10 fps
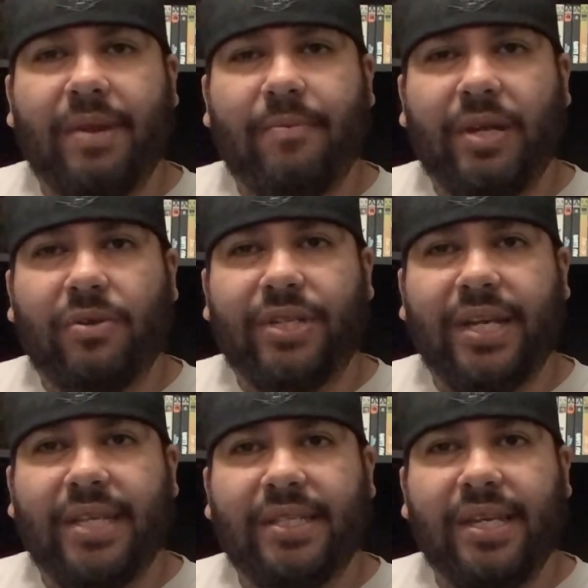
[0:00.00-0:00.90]
Let me know what you
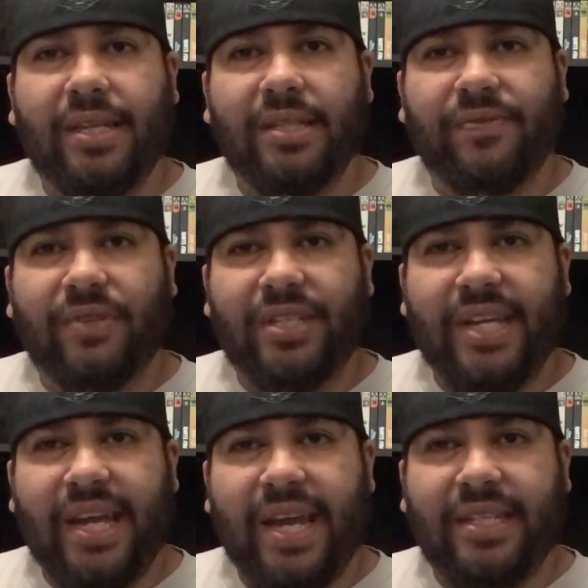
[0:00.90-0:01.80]
guys think. This for
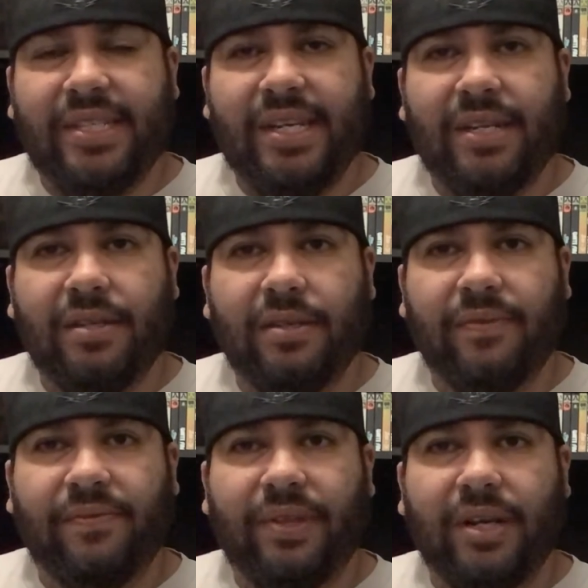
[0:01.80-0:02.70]
day 18
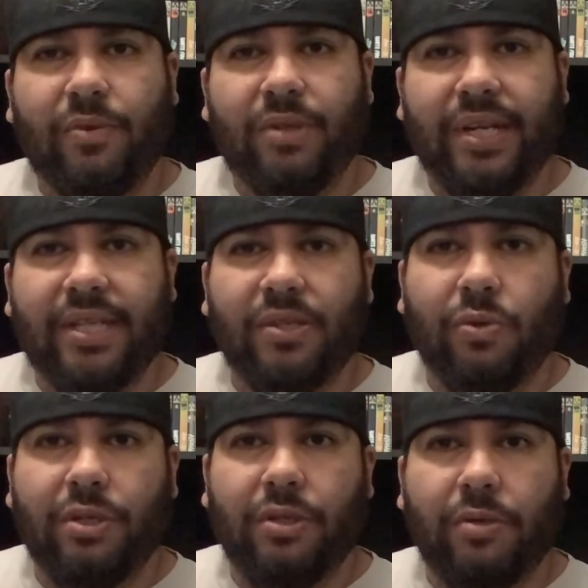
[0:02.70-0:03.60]
of 31 Days of
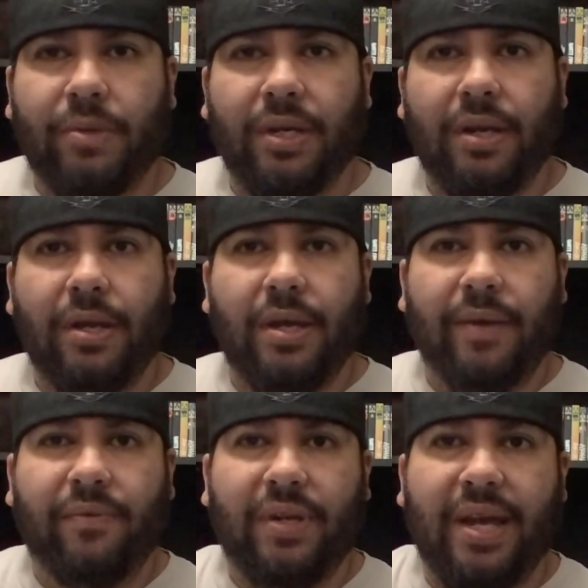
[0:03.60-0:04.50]
Horrortober.
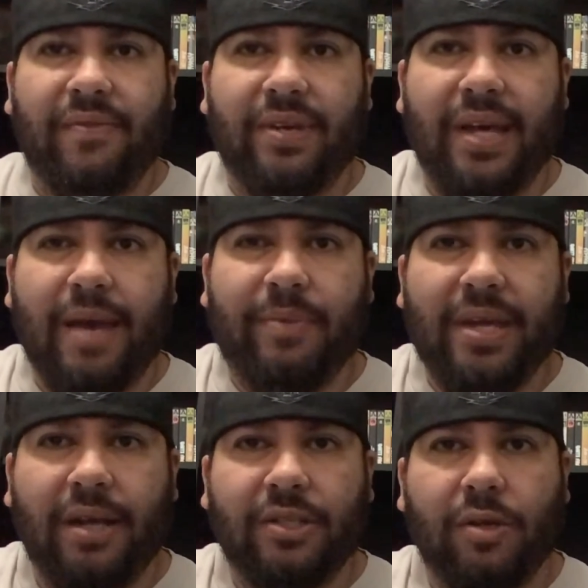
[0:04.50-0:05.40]
Everyone have a happy
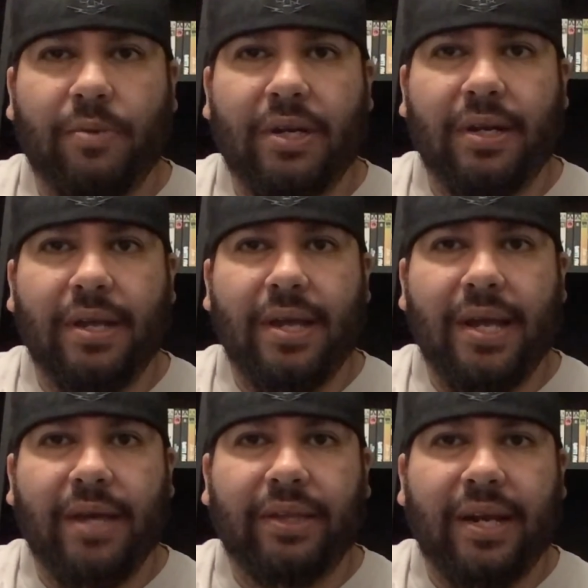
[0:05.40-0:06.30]
October
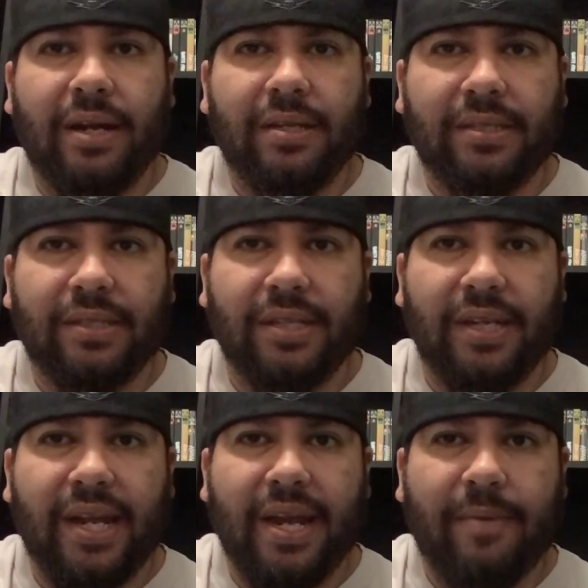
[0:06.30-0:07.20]
out there. This is
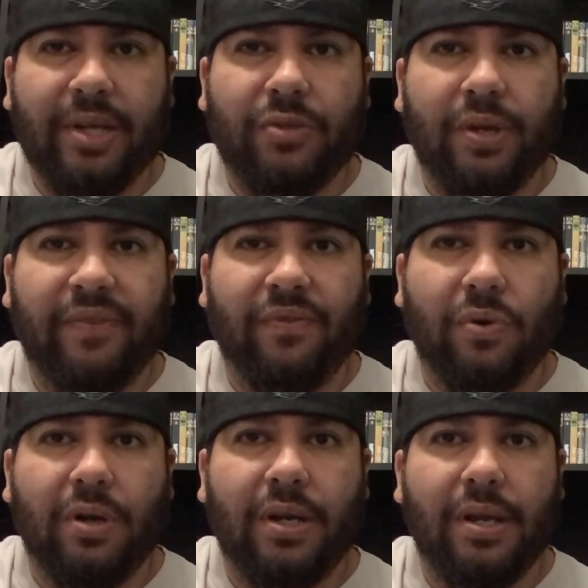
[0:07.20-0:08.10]
Undead Nightmare
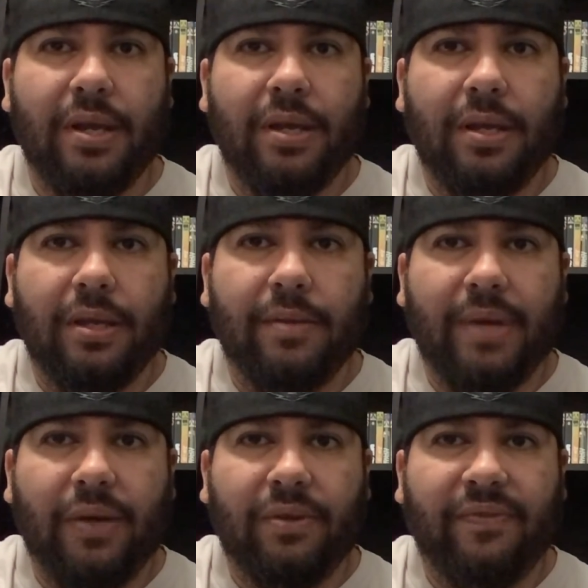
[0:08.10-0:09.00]
24.
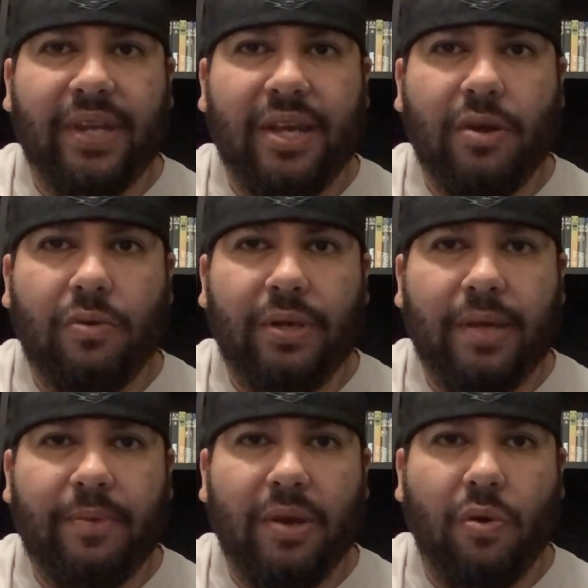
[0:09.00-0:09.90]
Back with a video.
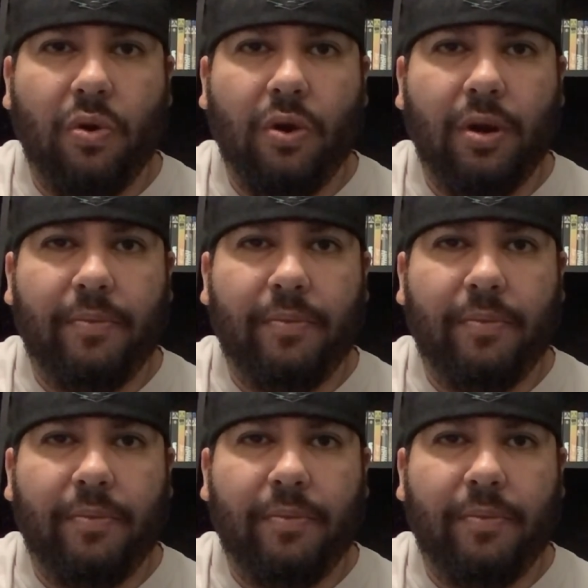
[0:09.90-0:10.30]
Keep it horror.